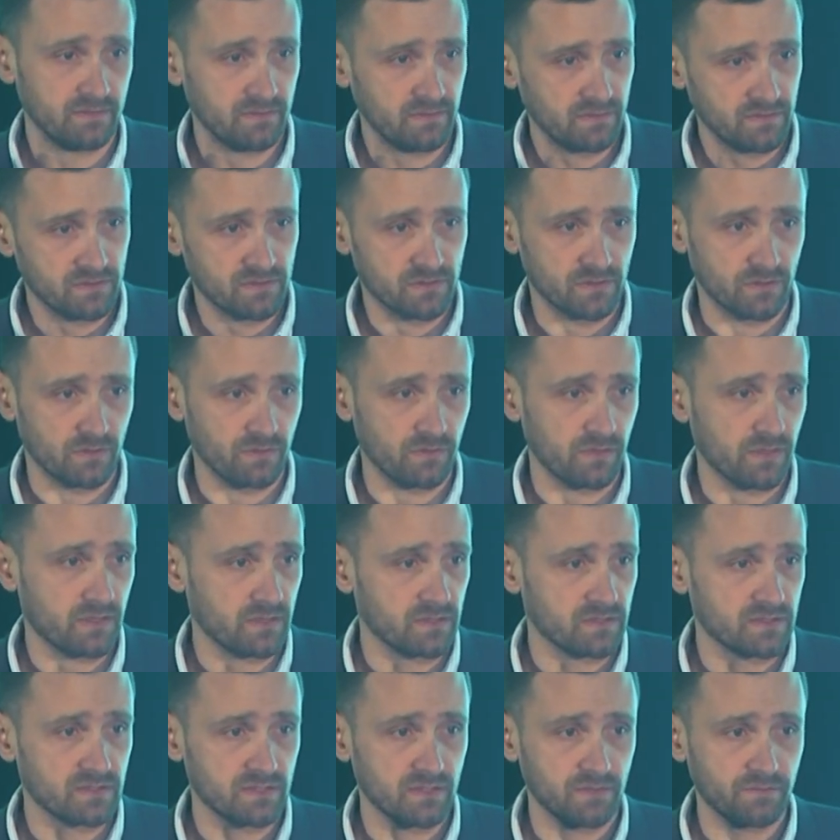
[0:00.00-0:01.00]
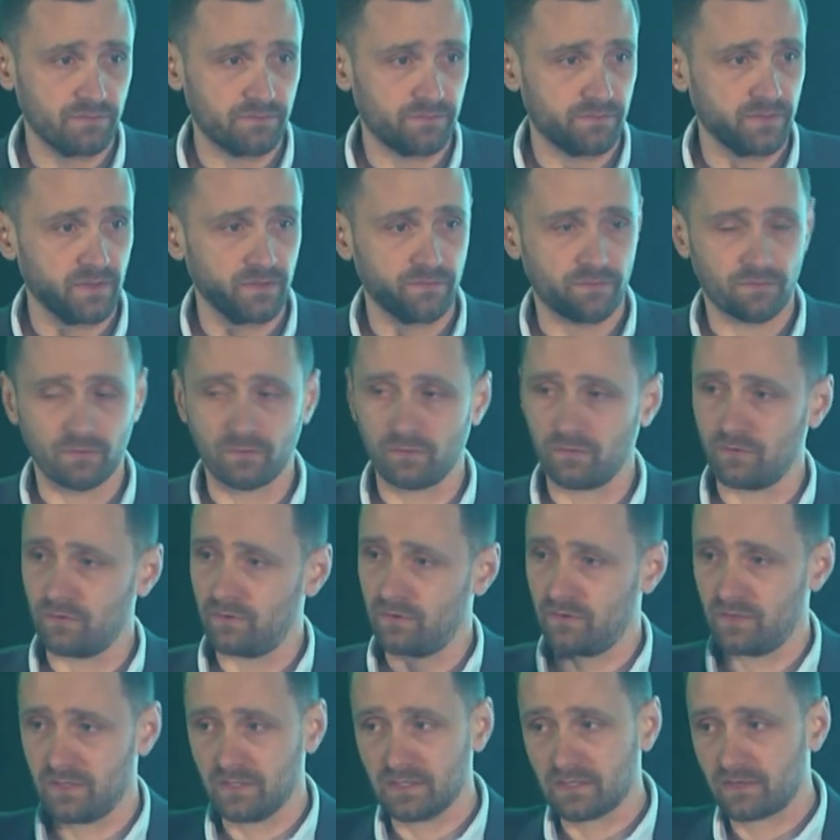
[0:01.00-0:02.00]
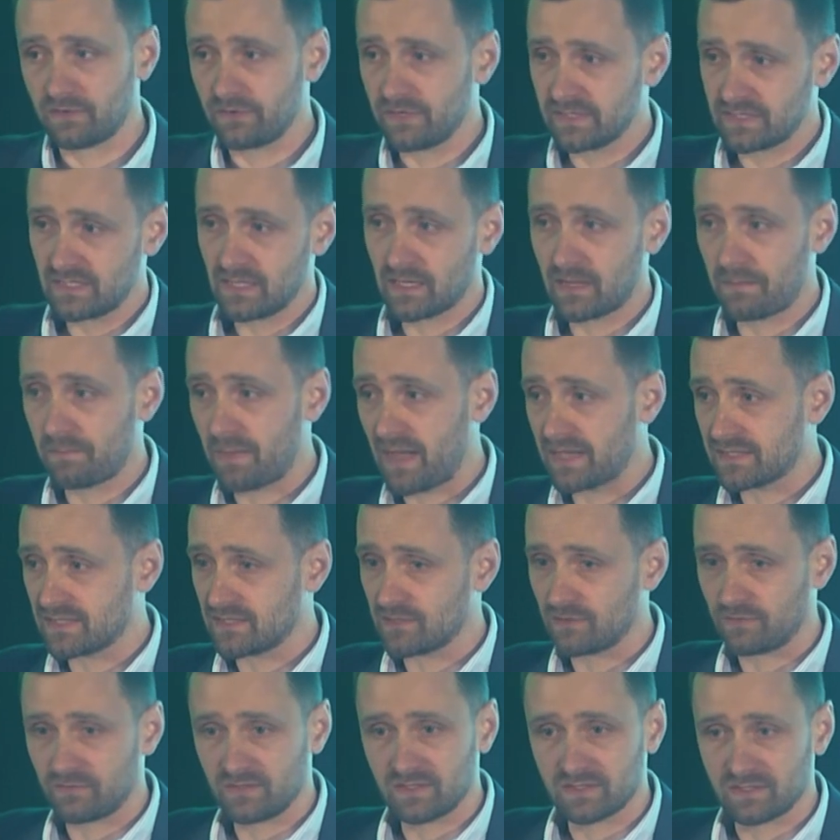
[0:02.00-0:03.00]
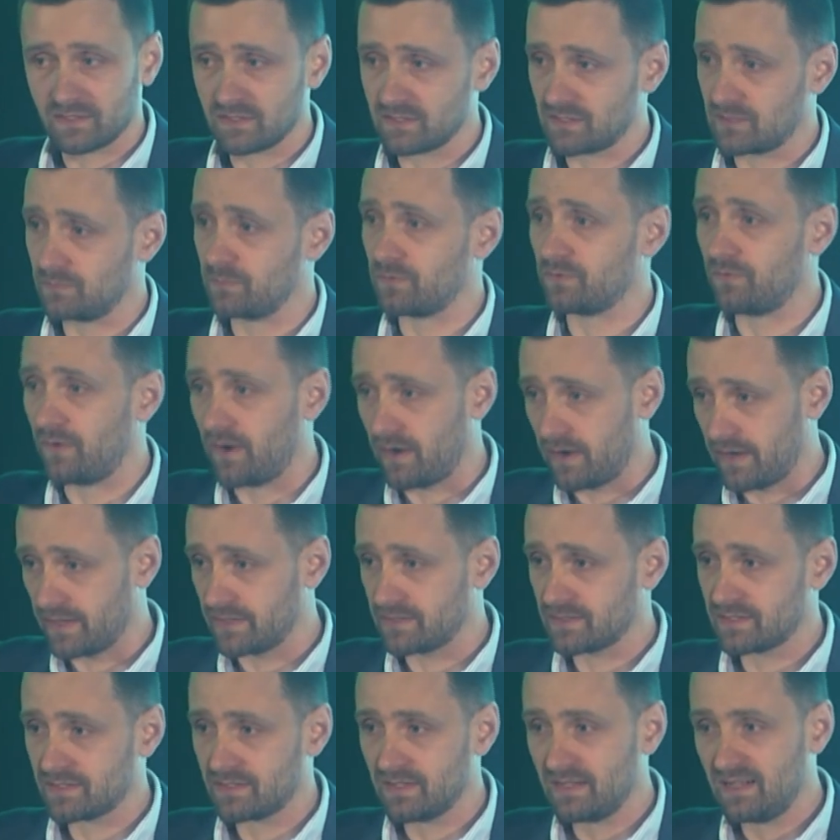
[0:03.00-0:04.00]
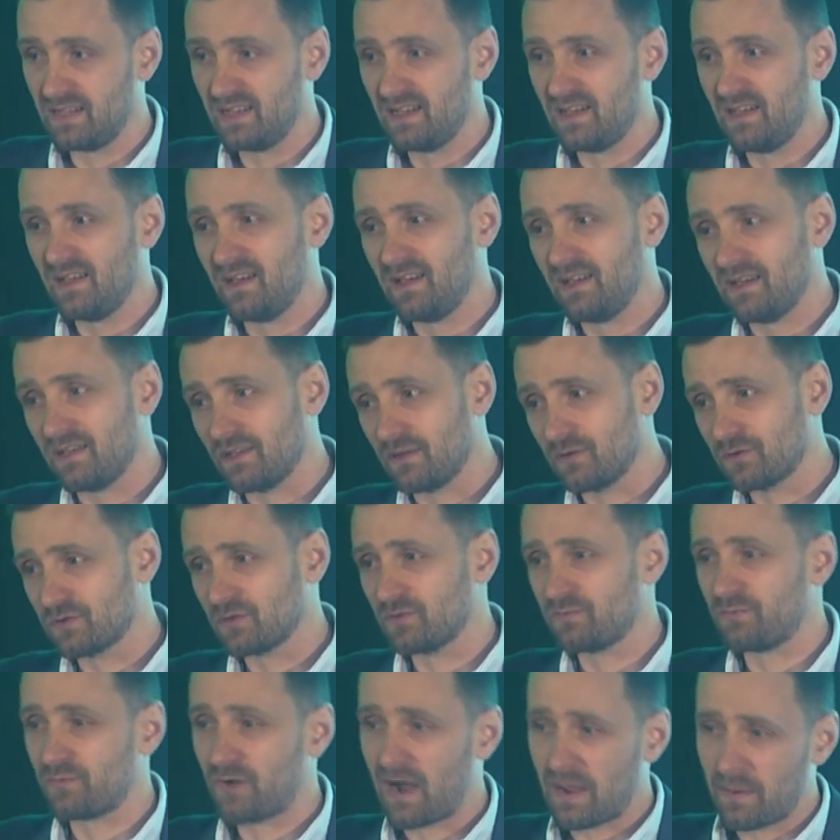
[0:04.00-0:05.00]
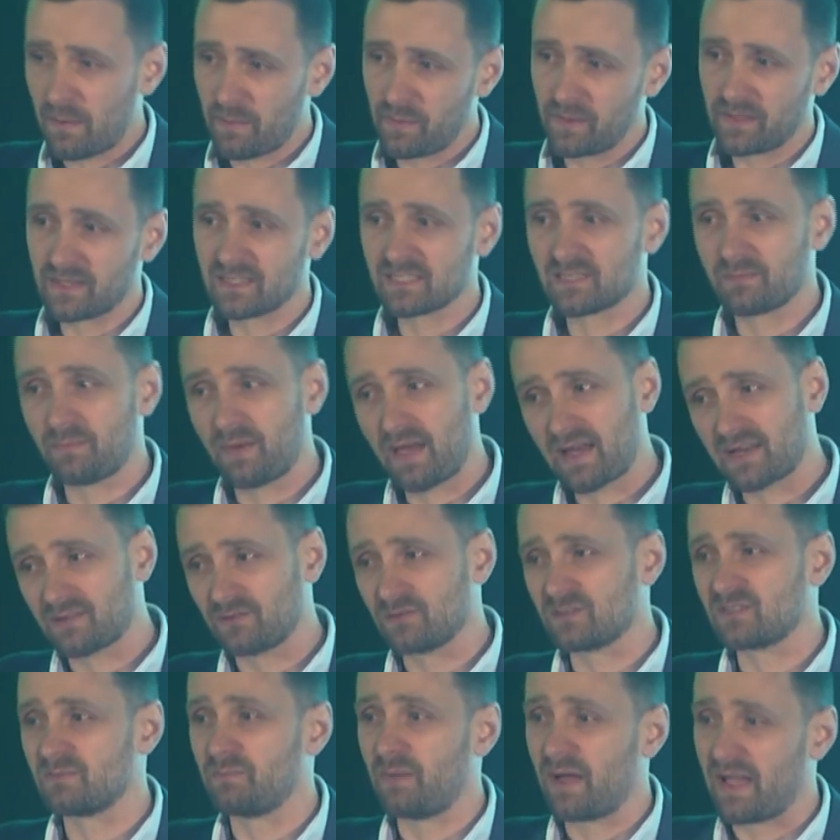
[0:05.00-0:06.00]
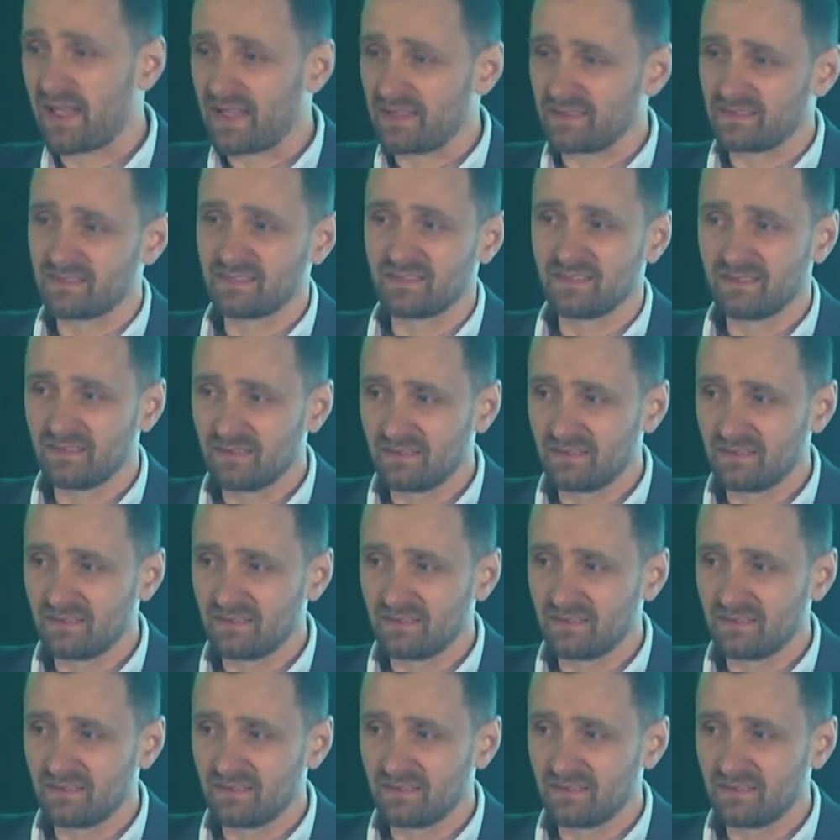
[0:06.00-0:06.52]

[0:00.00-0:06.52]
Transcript: So because if you increase the capacity of the system twice, you should probably expect to spend